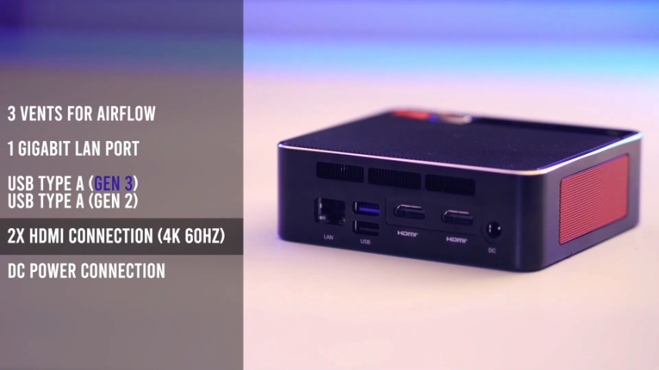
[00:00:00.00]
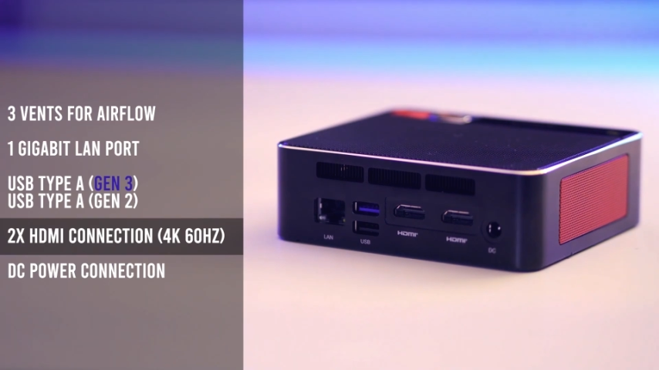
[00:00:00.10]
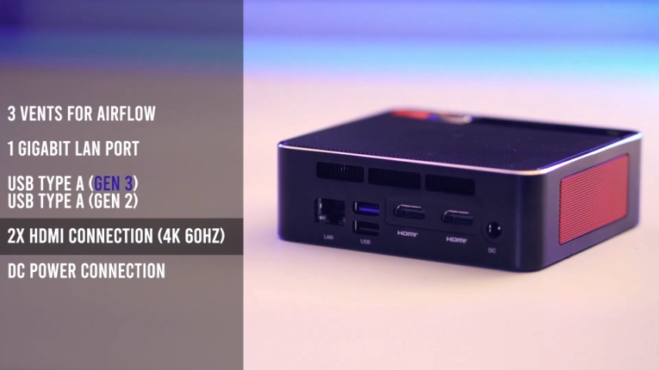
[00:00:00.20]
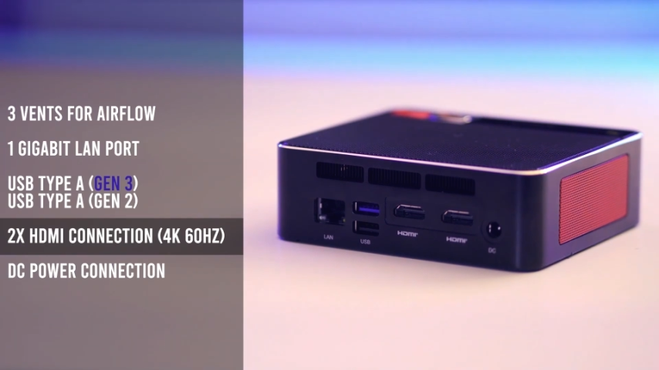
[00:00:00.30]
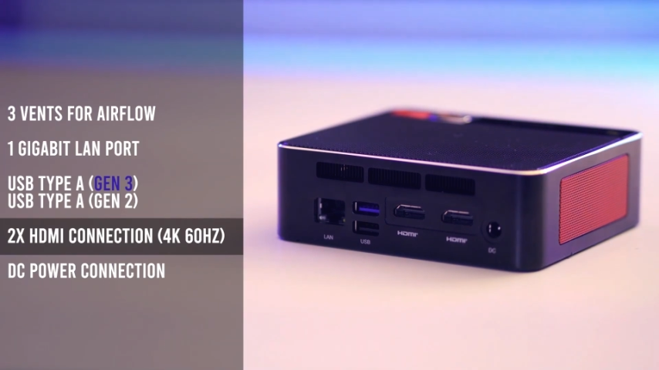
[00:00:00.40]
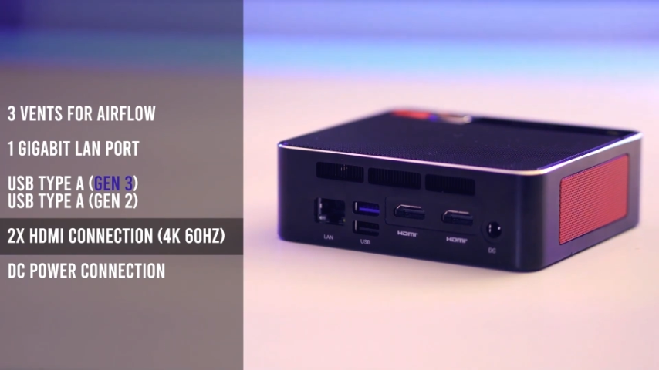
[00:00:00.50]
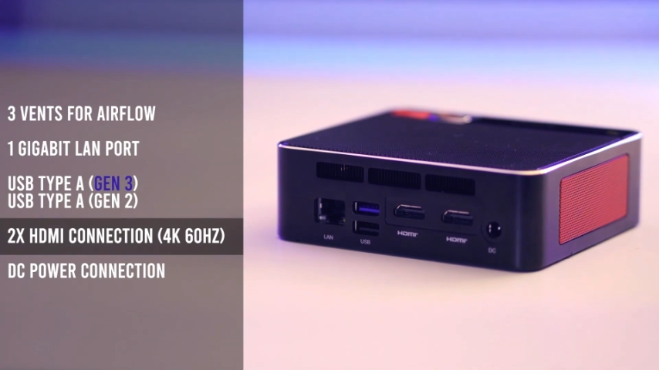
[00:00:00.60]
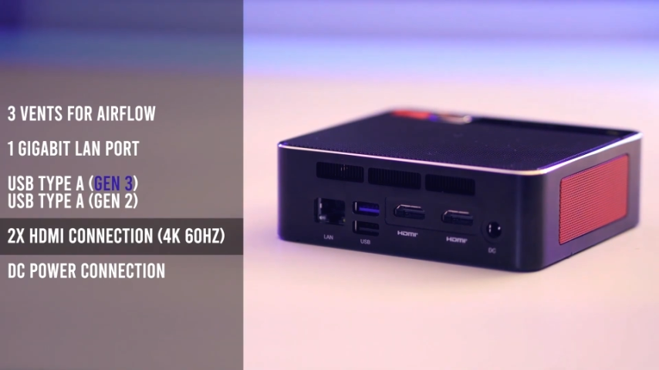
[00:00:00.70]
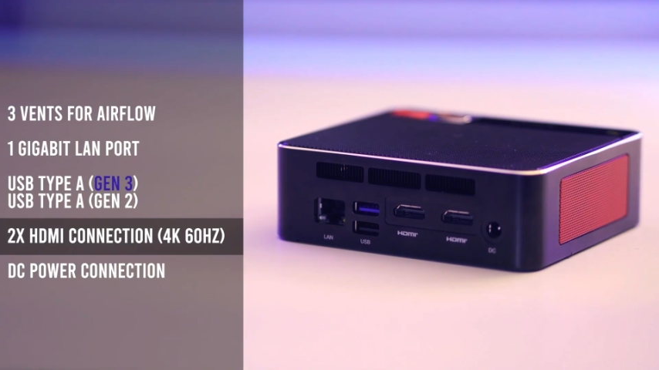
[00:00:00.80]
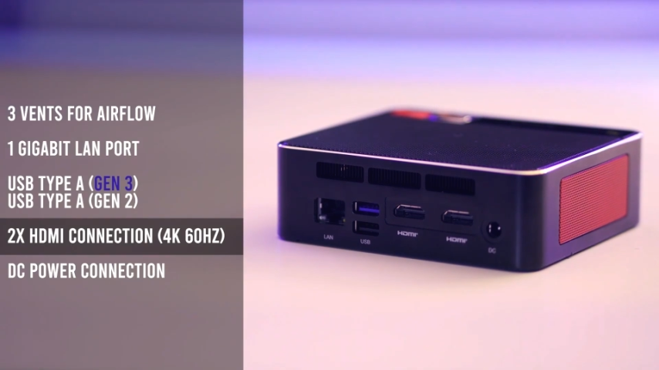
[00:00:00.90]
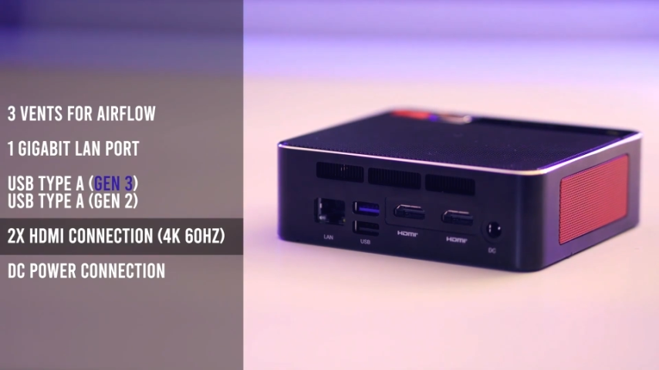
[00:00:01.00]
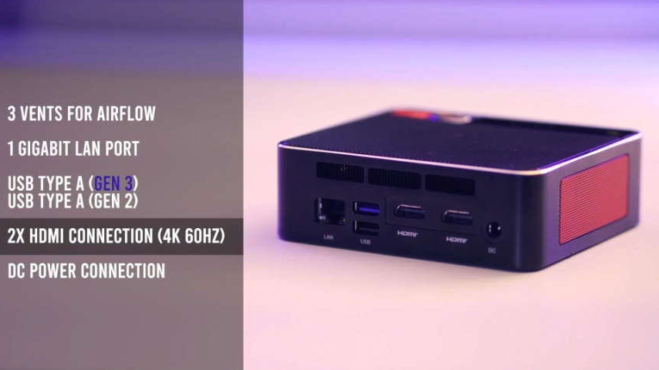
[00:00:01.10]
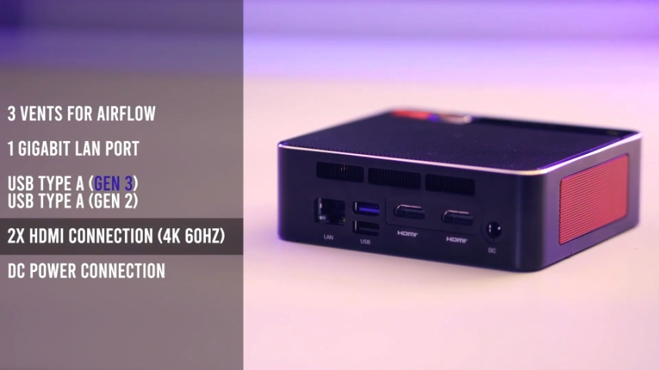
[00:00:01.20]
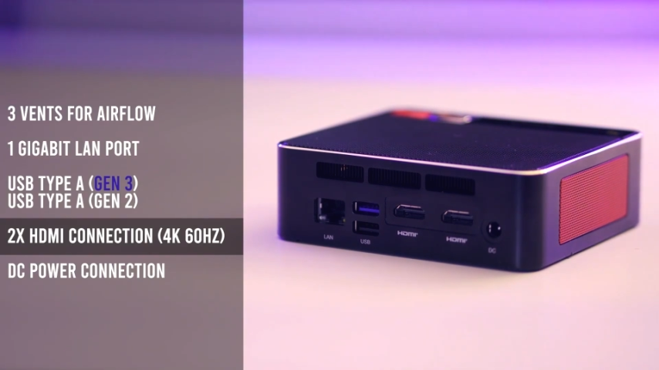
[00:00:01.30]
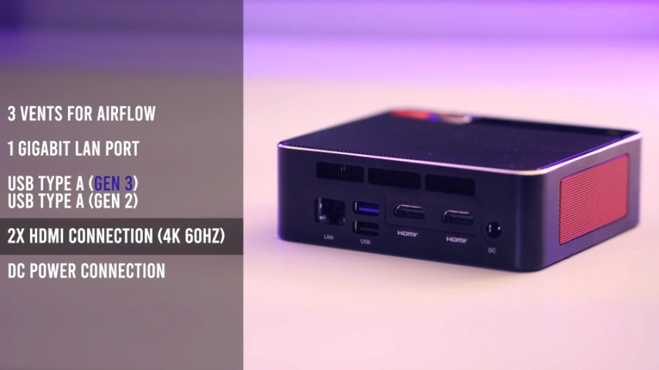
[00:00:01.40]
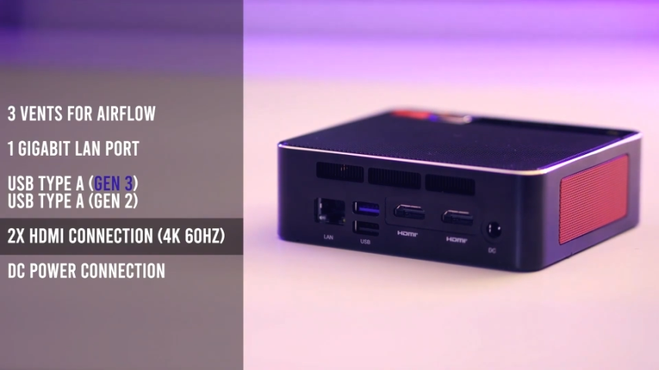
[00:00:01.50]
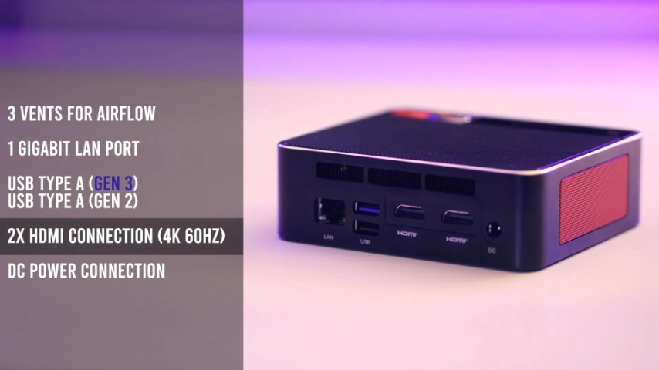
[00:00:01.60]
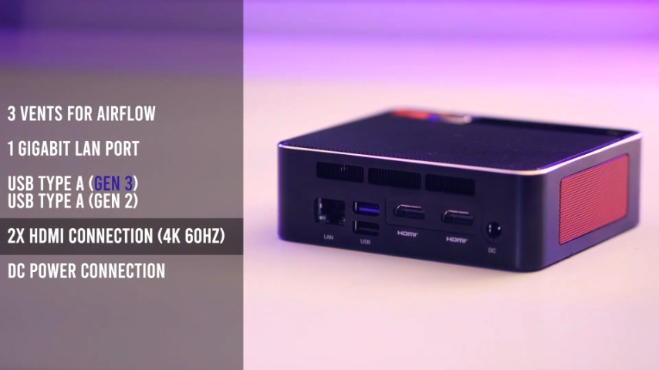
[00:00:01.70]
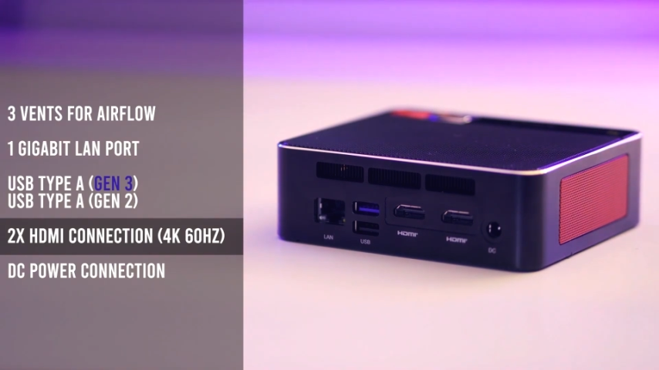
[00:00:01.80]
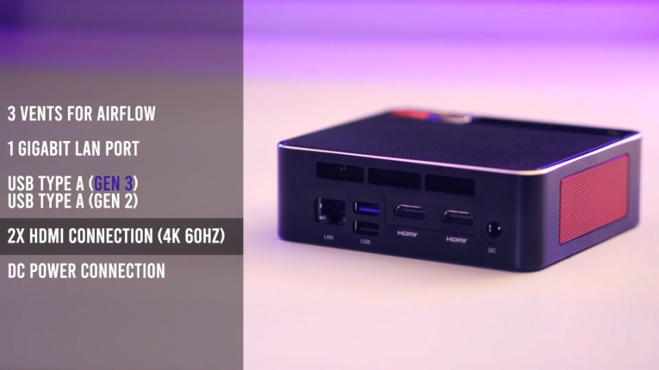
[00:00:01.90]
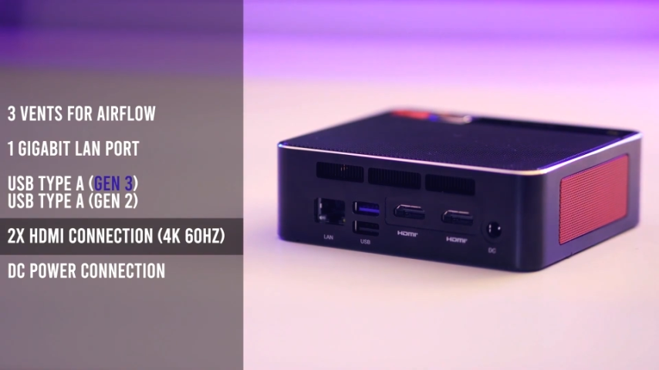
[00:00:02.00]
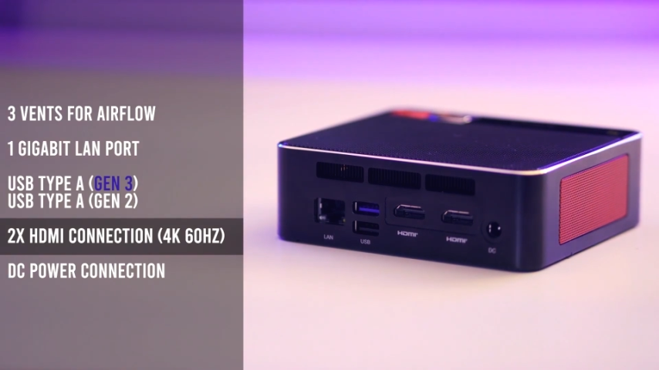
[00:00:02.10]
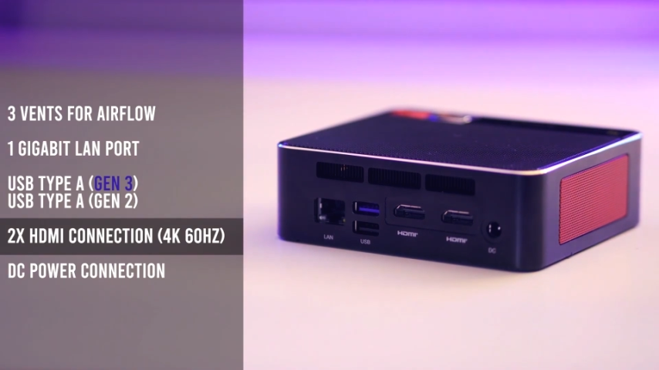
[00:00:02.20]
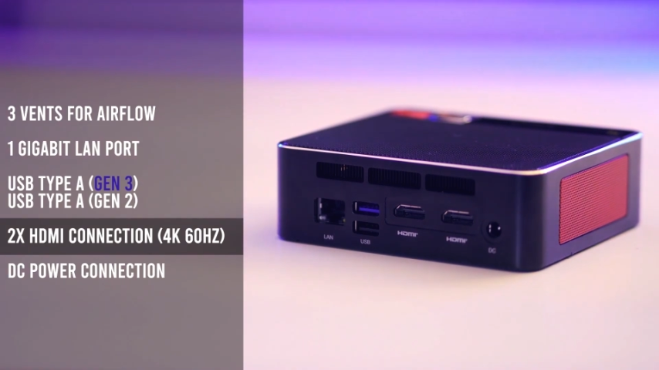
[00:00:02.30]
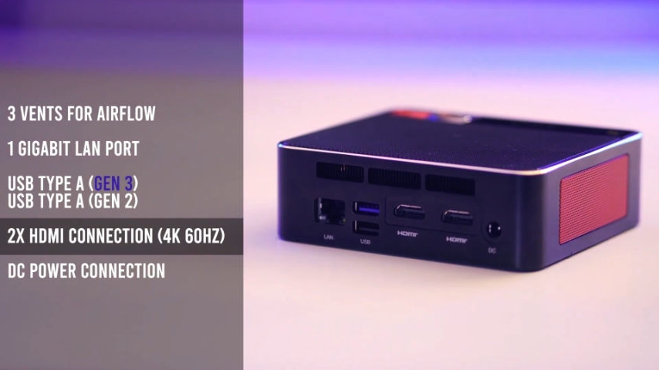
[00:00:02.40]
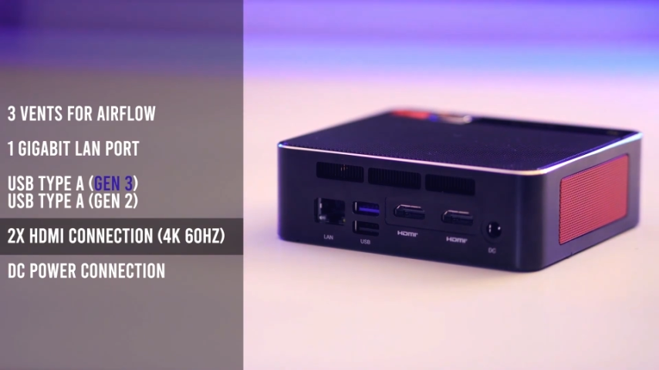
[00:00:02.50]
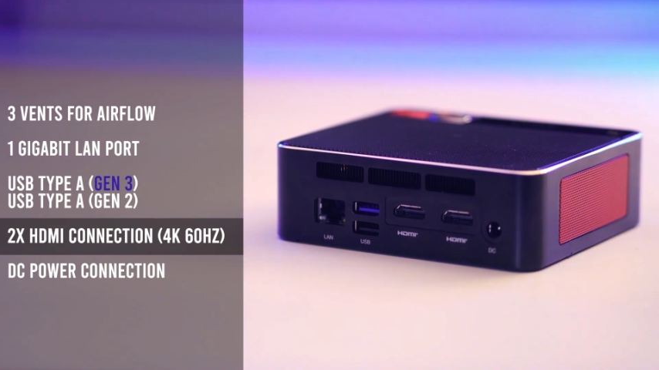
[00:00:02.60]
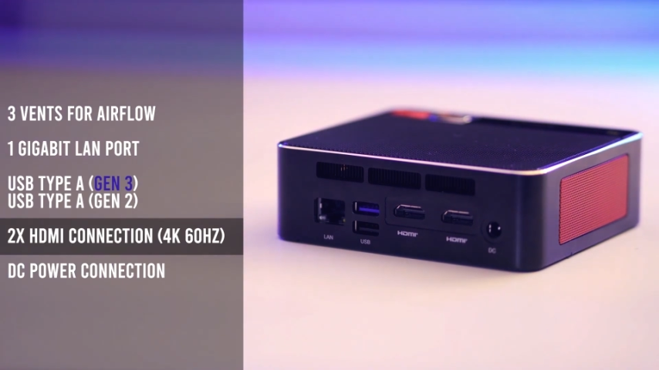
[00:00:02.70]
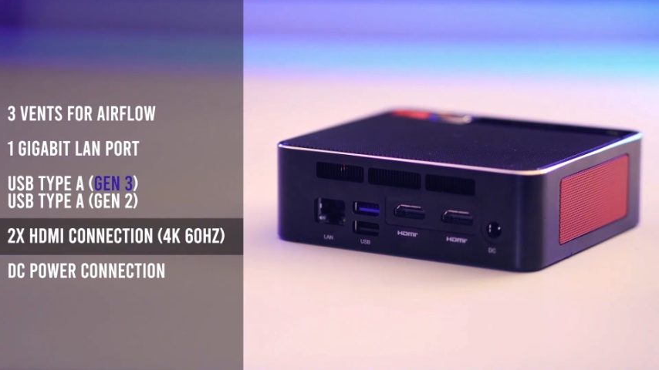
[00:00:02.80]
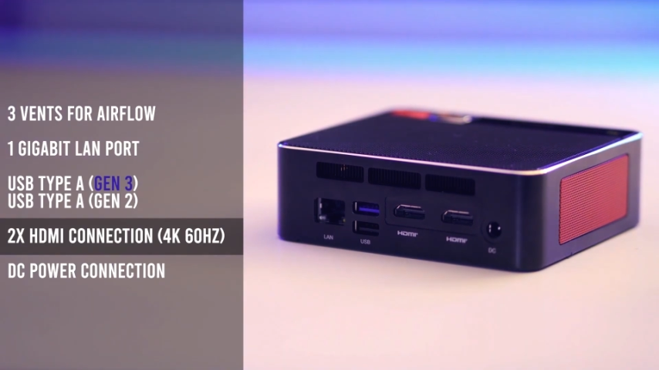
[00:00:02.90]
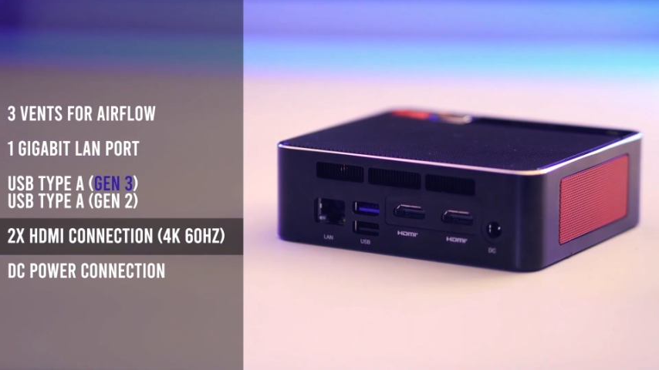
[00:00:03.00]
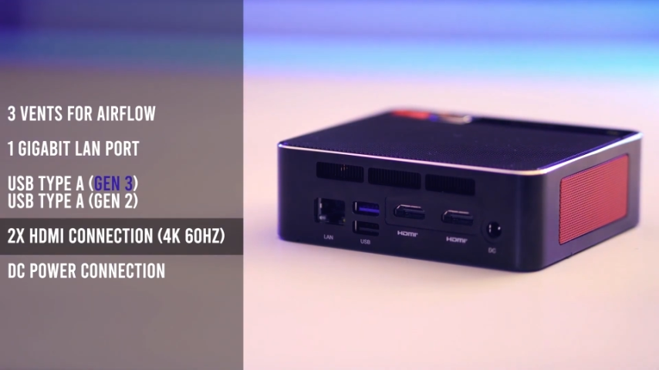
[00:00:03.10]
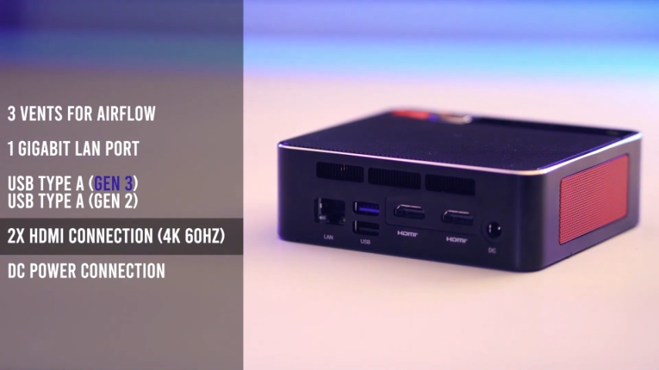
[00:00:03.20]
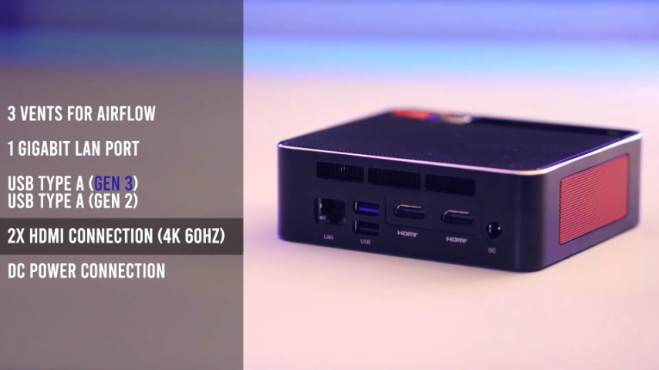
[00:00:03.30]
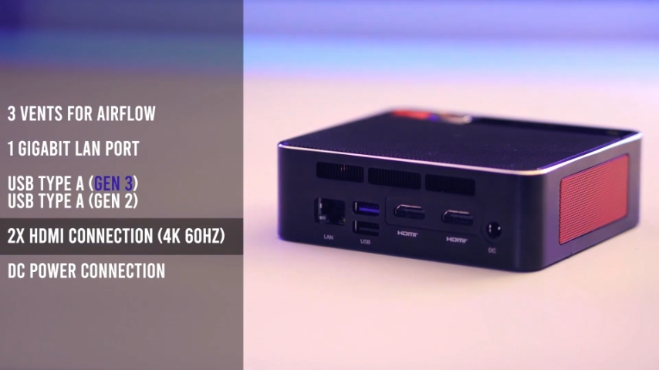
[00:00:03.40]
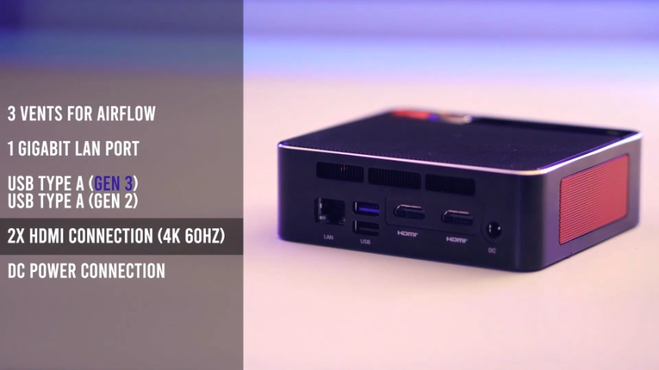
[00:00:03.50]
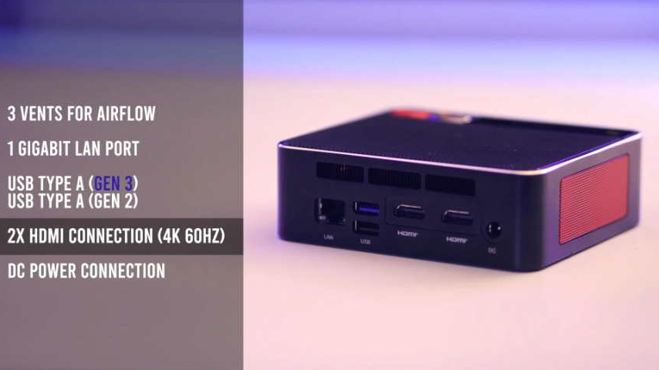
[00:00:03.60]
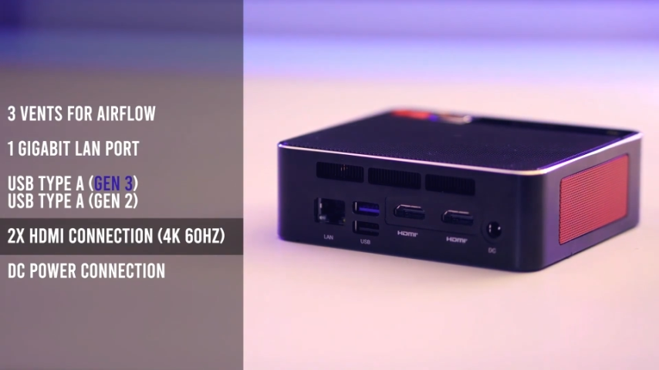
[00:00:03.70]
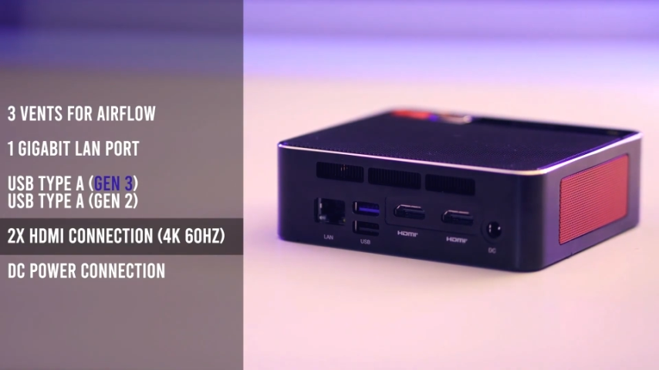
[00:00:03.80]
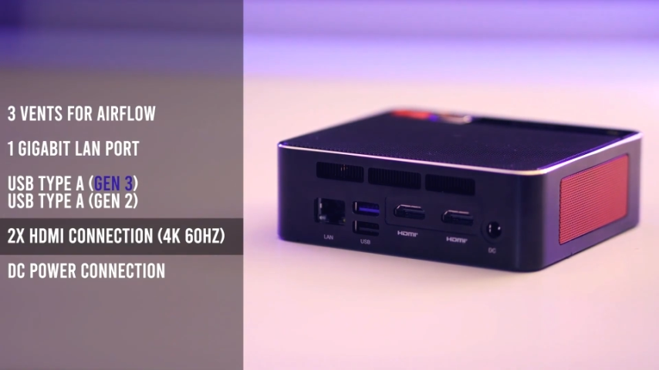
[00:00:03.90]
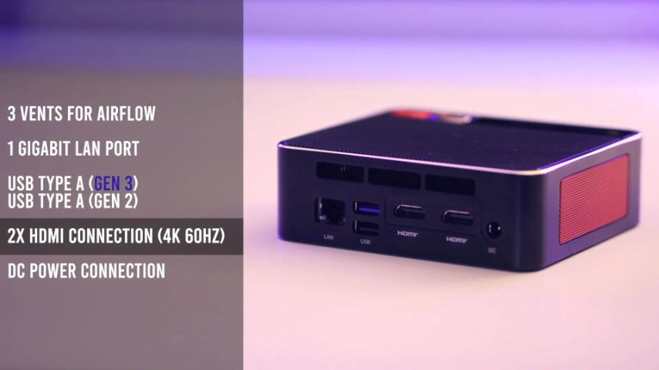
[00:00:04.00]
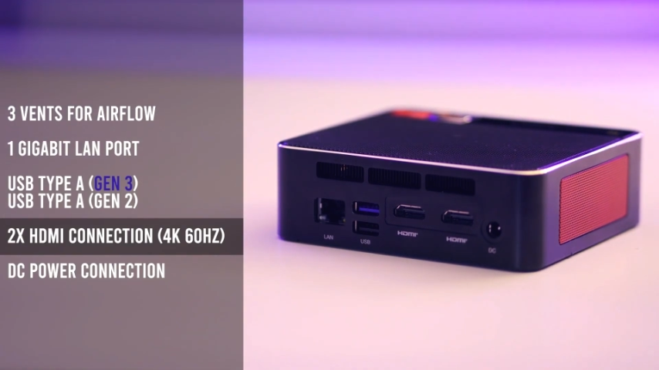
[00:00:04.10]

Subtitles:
Nobody's mouth can be seen.